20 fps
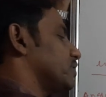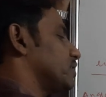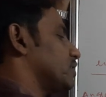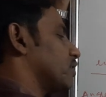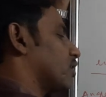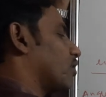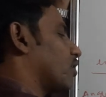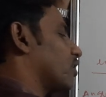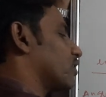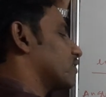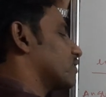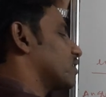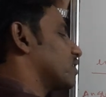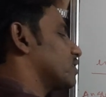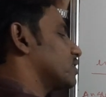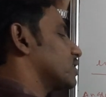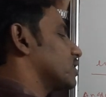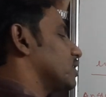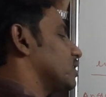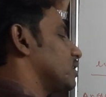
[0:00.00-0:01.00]

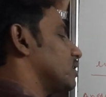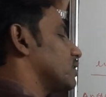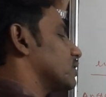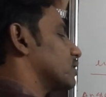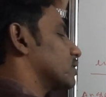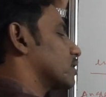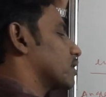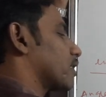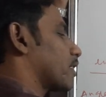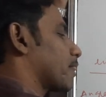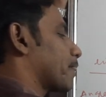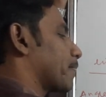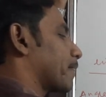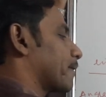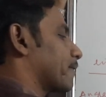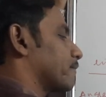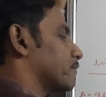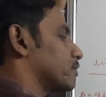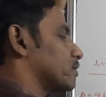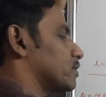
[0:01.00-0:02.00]
horizontal,
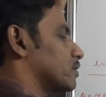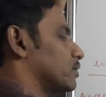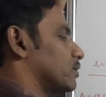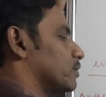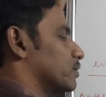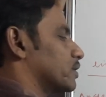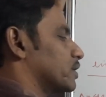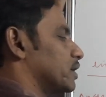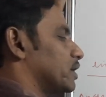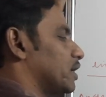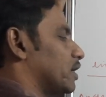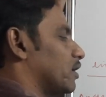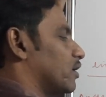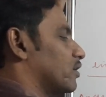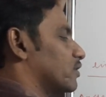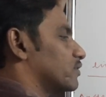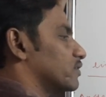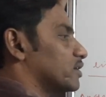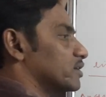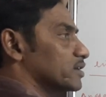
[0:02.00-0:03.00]
okay,
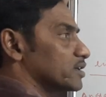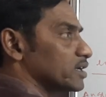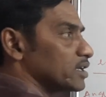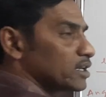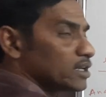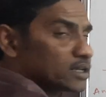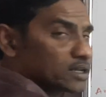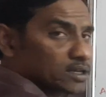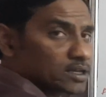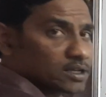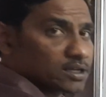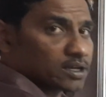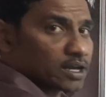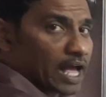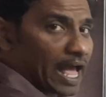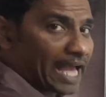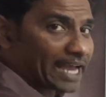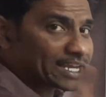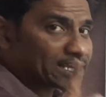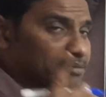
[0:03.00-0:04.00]
horizontal
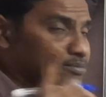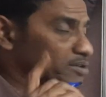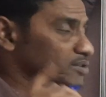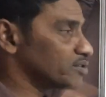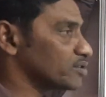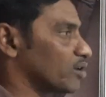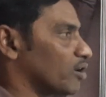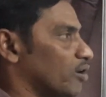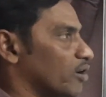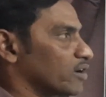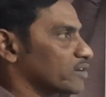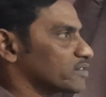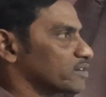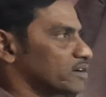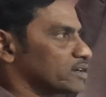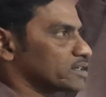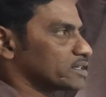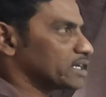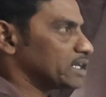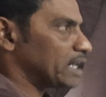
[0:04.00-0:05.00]
angle between the
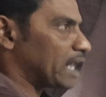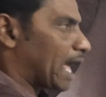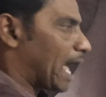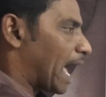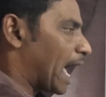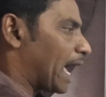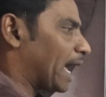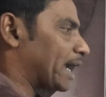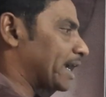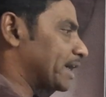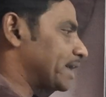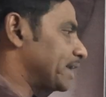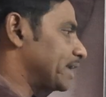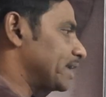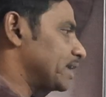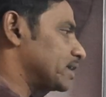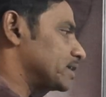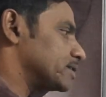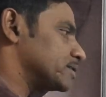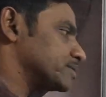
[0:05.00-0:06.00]
horizontal
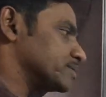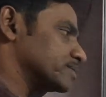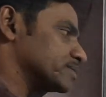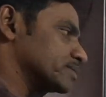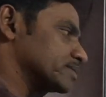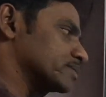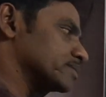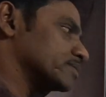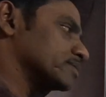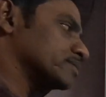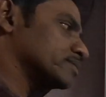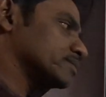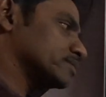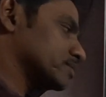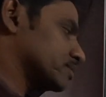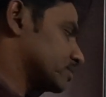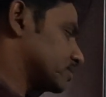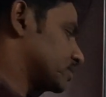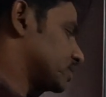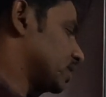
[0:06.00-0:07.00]
and
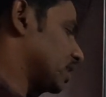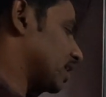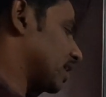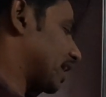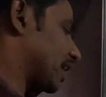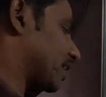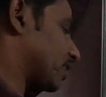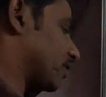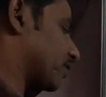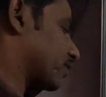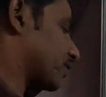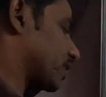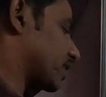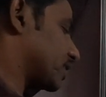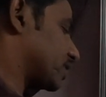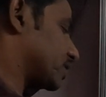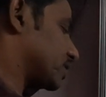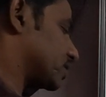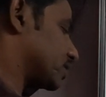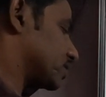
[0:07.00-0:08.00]
the line of
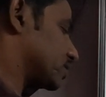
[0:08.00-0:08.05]
sight,